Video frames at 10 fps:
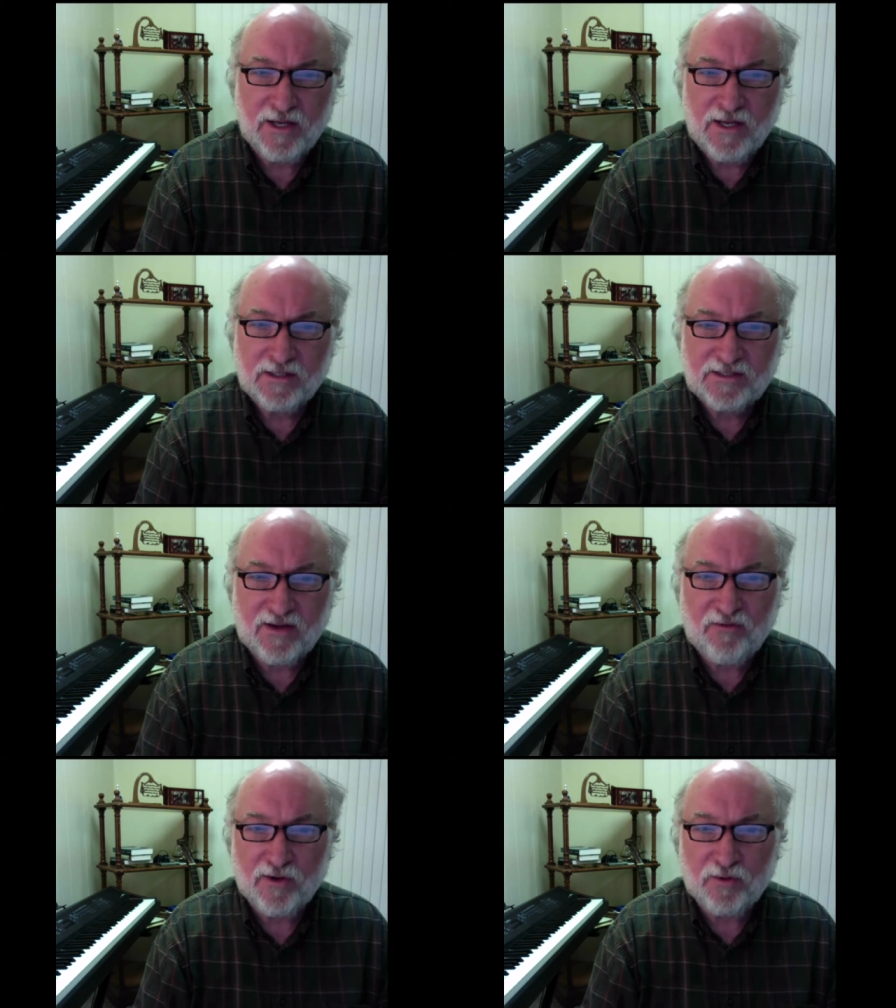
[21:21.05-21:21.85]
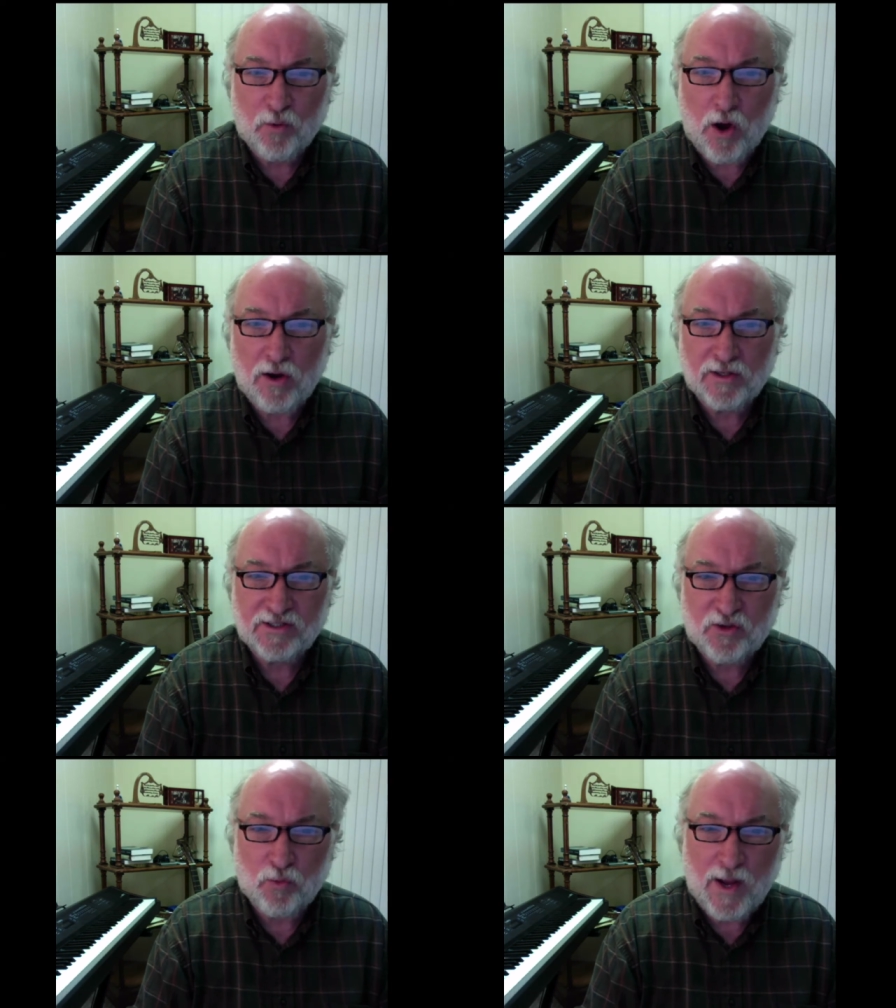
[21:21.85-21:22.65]
Suffering wrong is
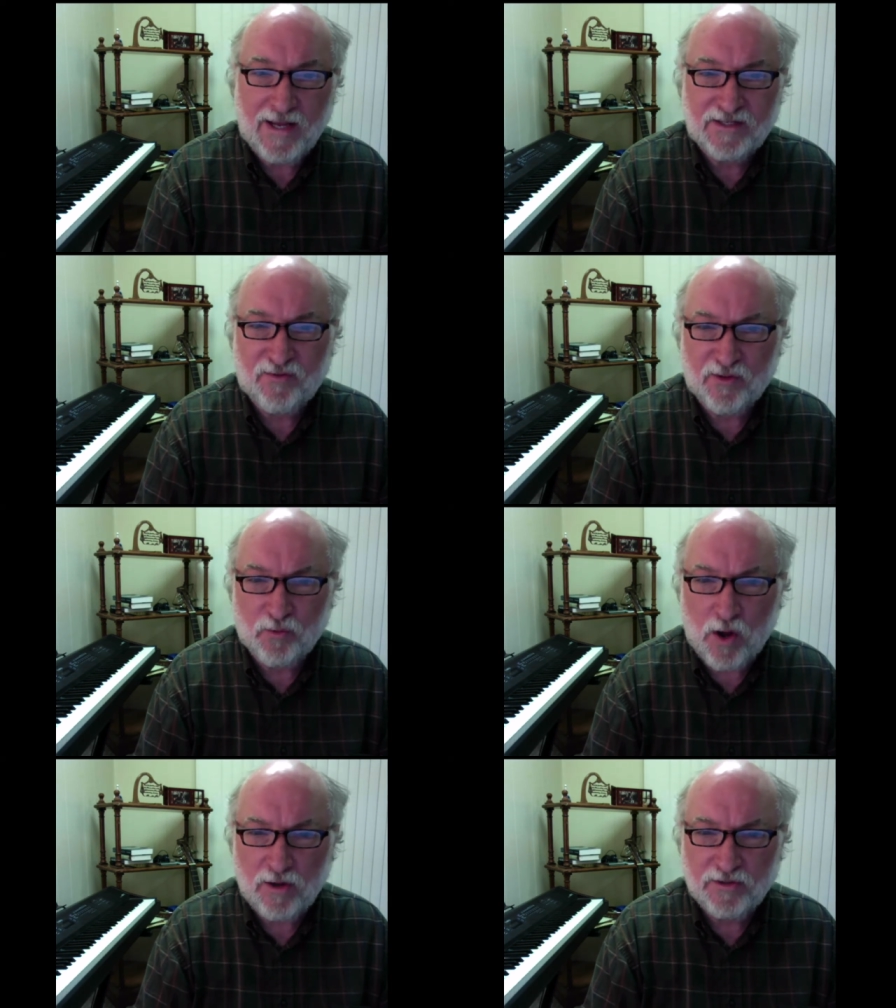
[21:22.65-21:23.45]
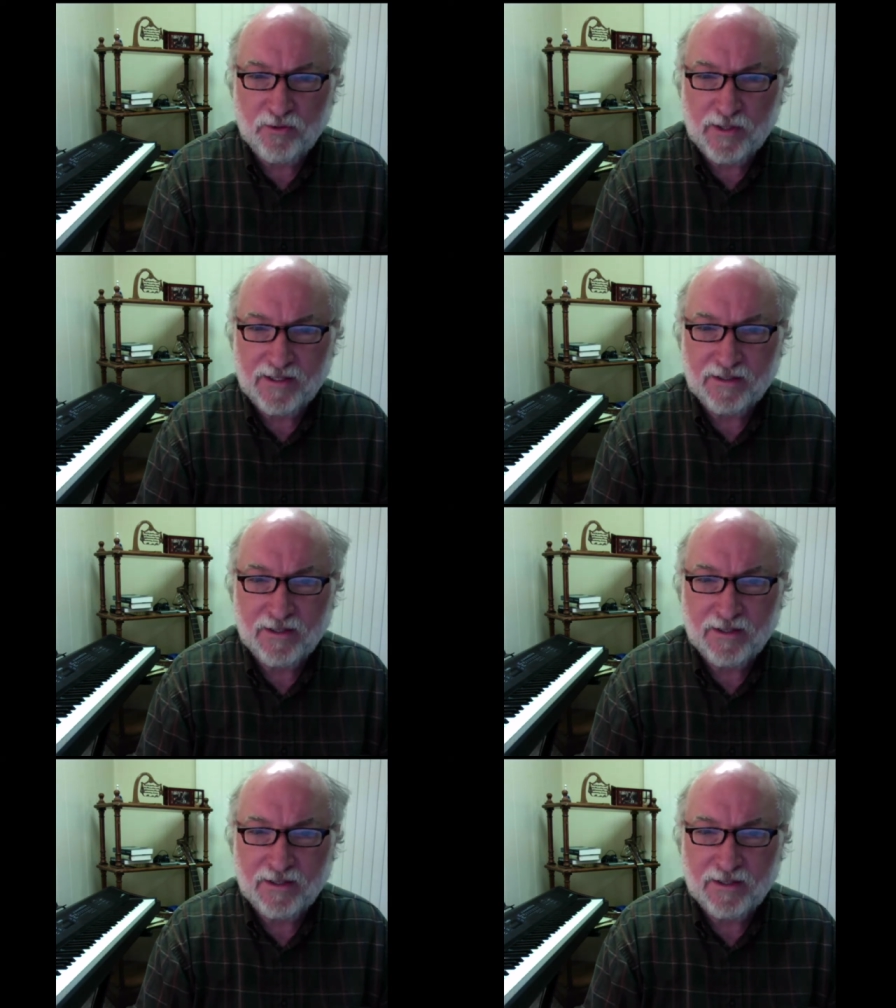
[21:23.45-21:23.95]
the wage for their wrongdoing.